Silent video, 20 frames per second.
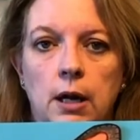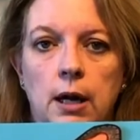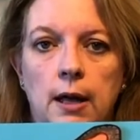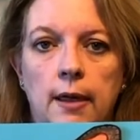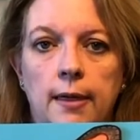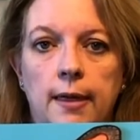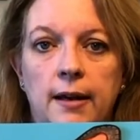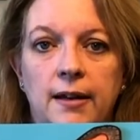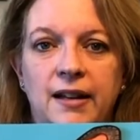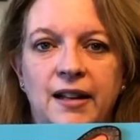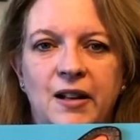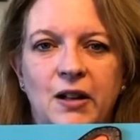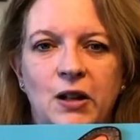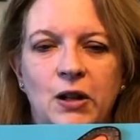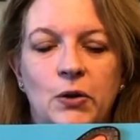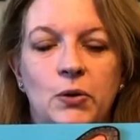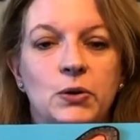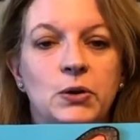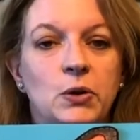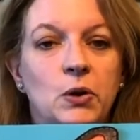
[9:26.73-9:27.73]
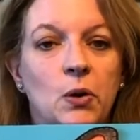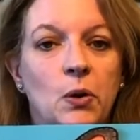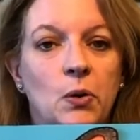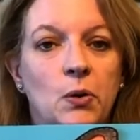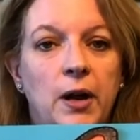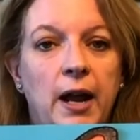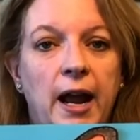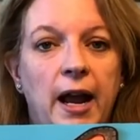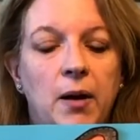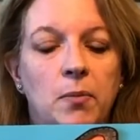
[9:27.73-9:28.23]
that includes your own
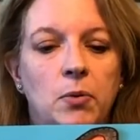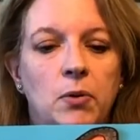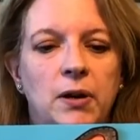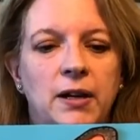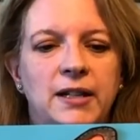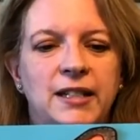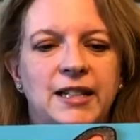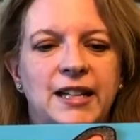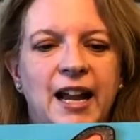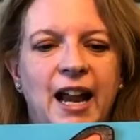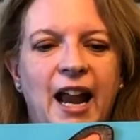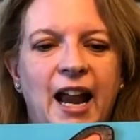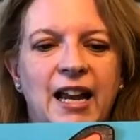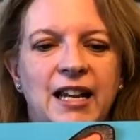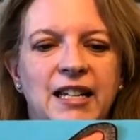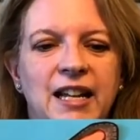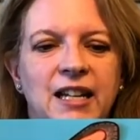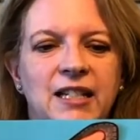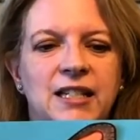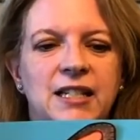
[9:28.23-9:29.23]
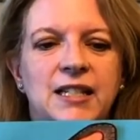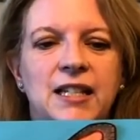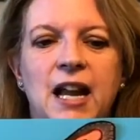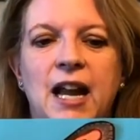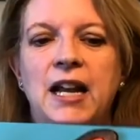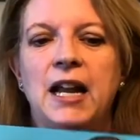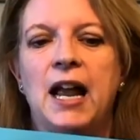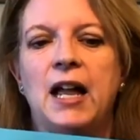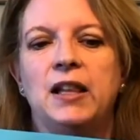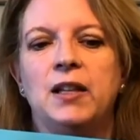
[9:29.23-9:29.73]
handprint and
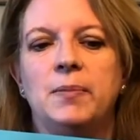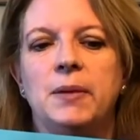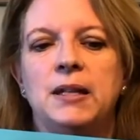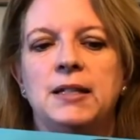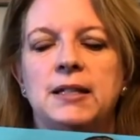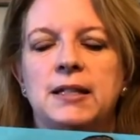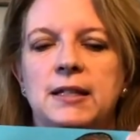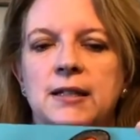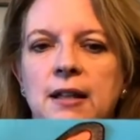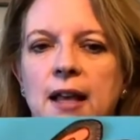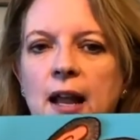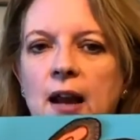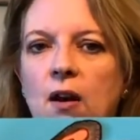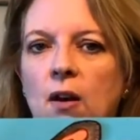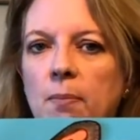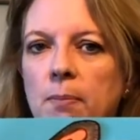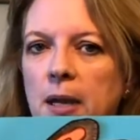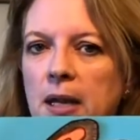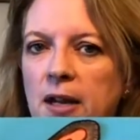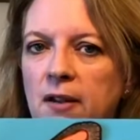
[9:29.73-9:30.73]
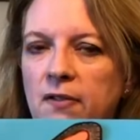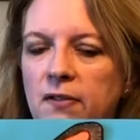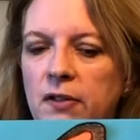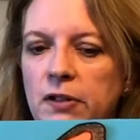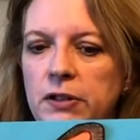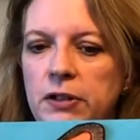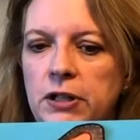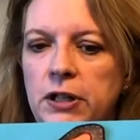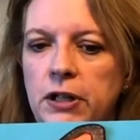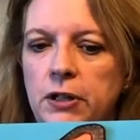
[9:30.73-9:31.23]
design elements that are meaningful
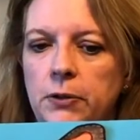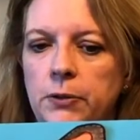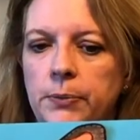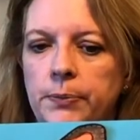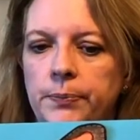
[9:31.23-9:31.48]
to you.